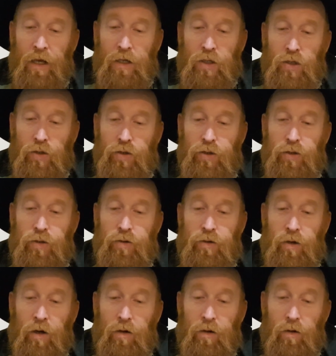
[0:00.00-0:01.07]
Should you
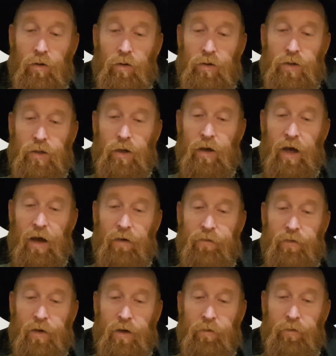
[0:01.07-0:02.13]
not also
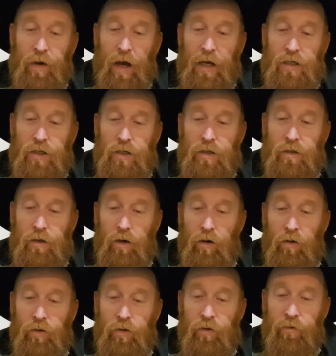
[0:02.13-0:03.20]
have compassion
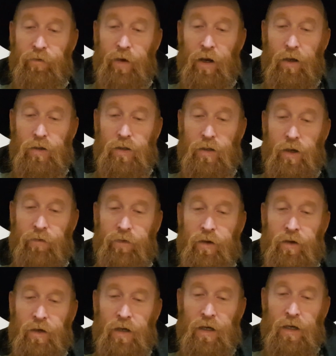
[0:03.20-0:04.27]
on your fellow servant,